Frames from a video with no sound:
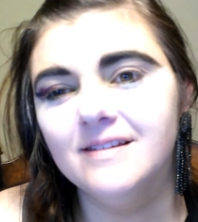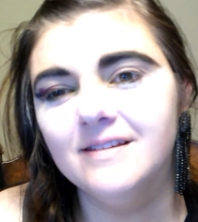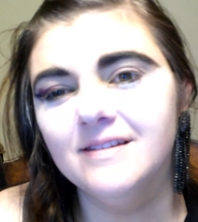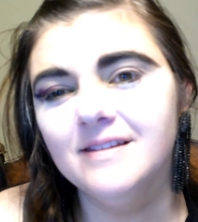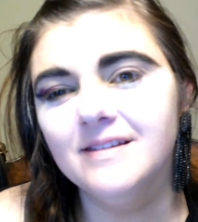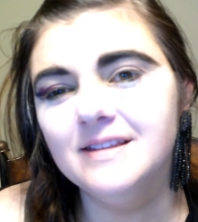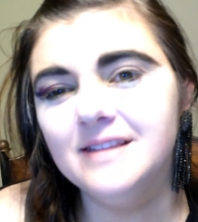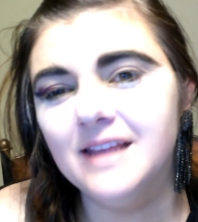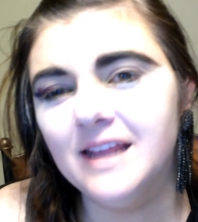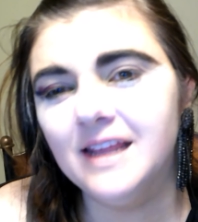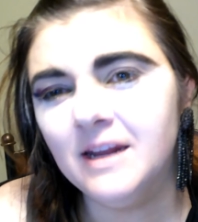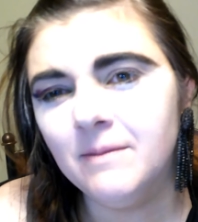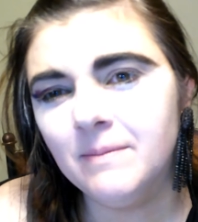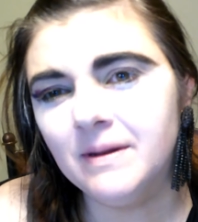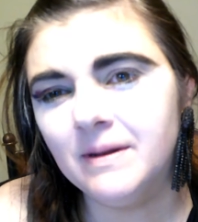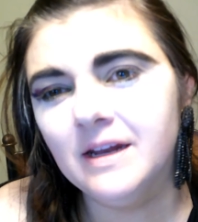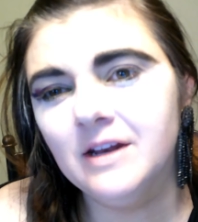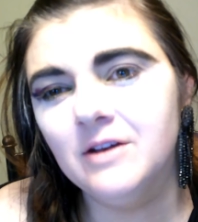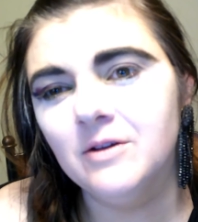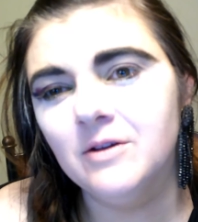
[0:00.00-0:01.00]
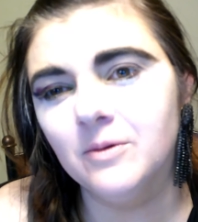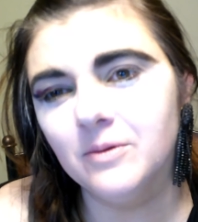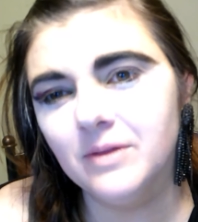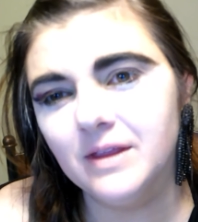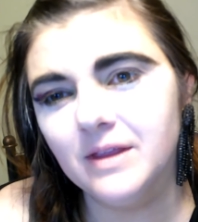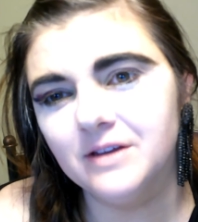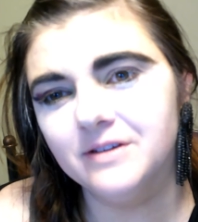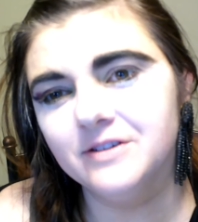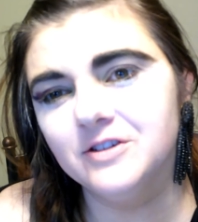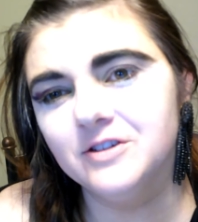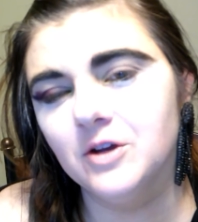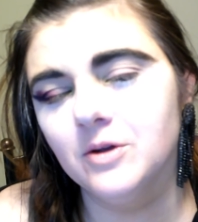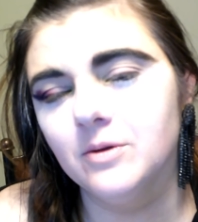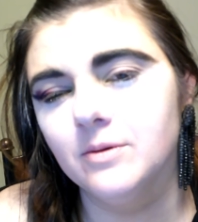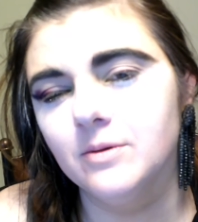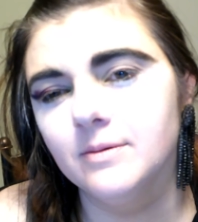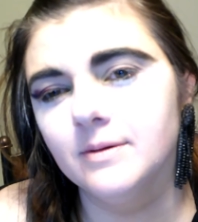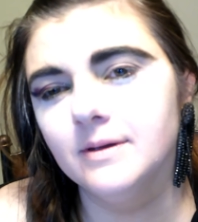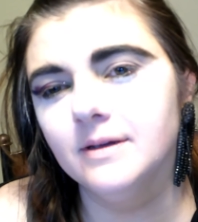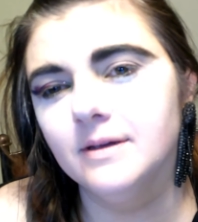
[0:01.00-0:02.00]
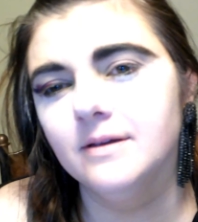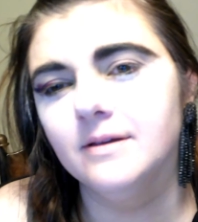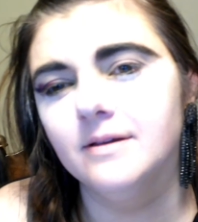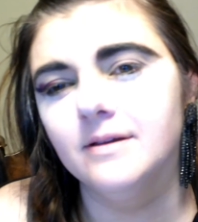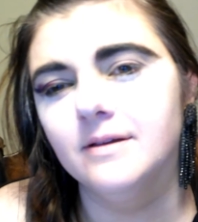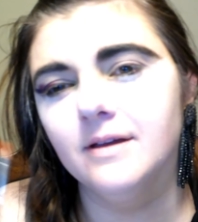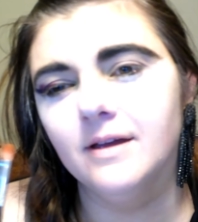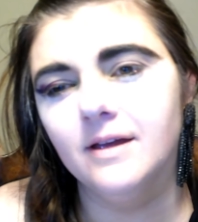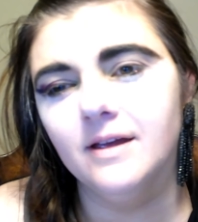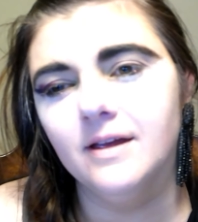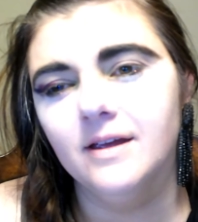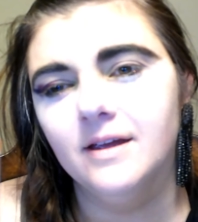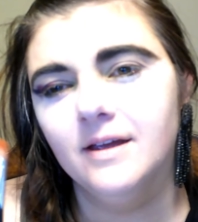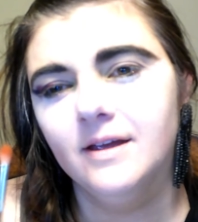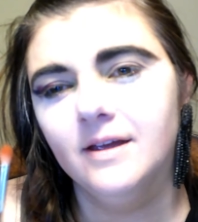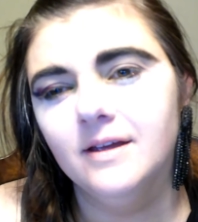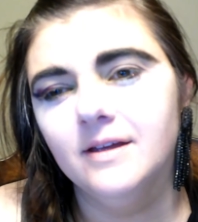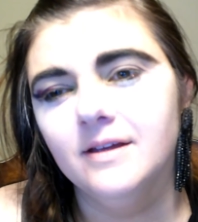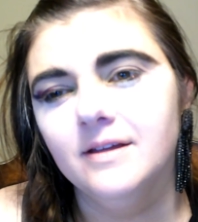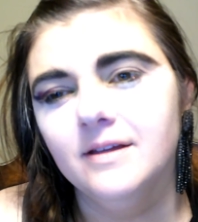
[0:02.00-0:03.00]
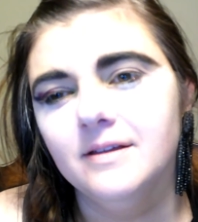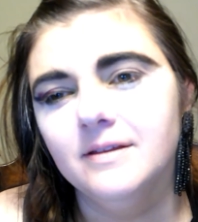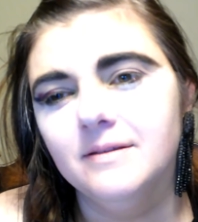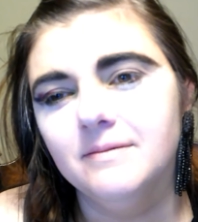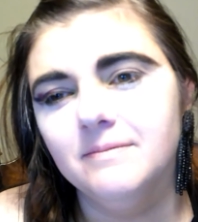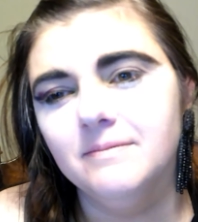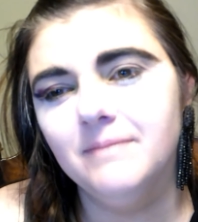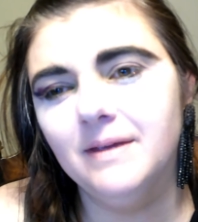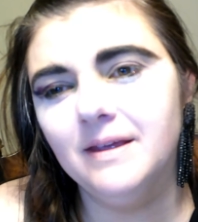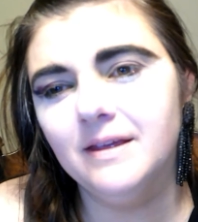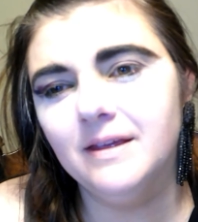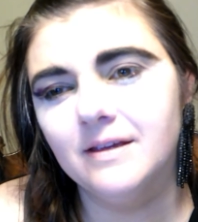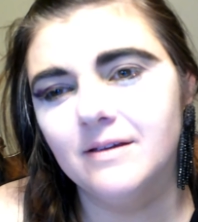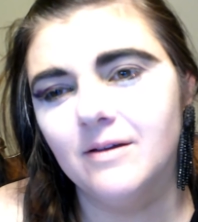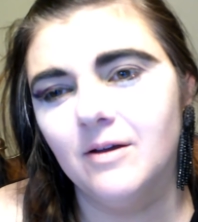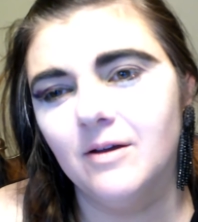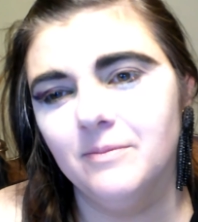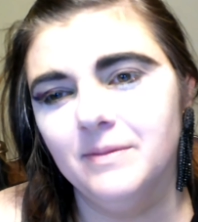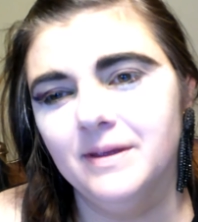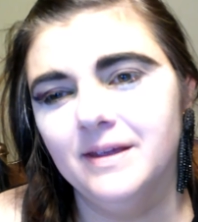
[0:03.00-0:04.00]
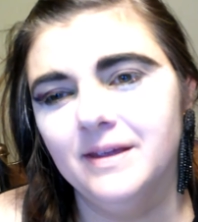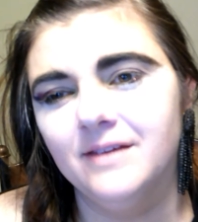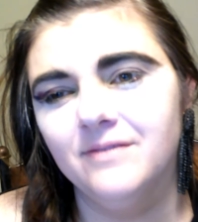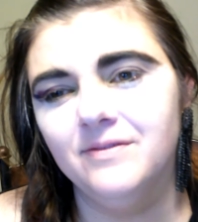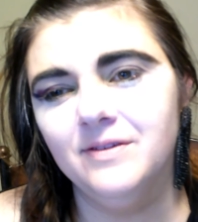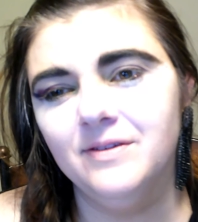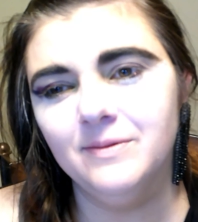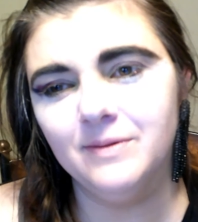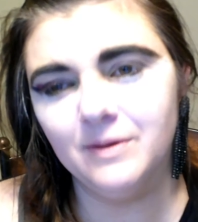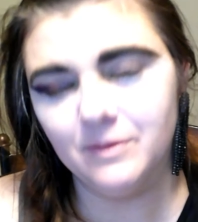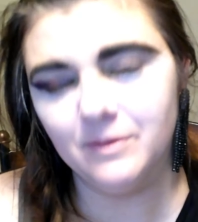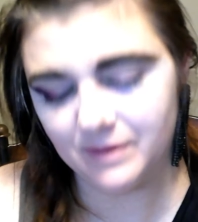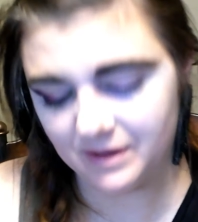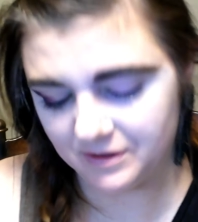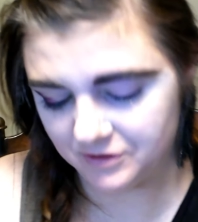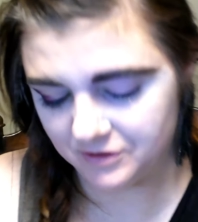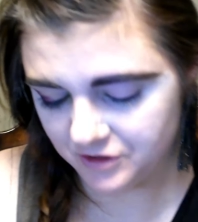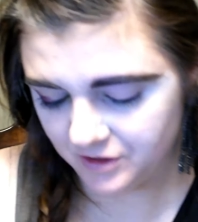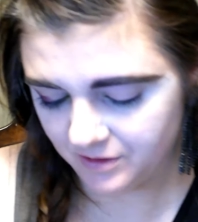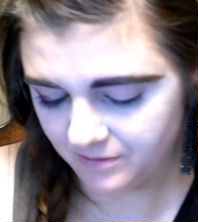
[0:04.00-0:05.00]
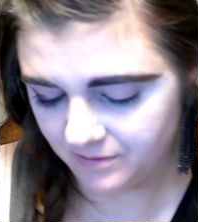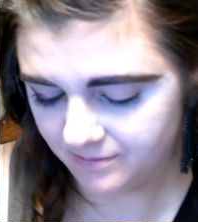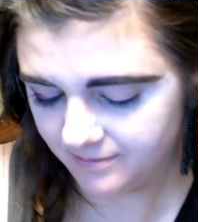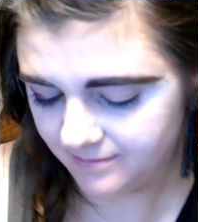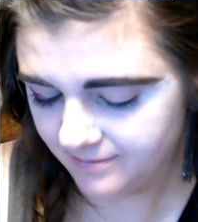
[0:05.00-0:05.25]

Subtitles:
Does anybody know that show? Make a comment if you know that show.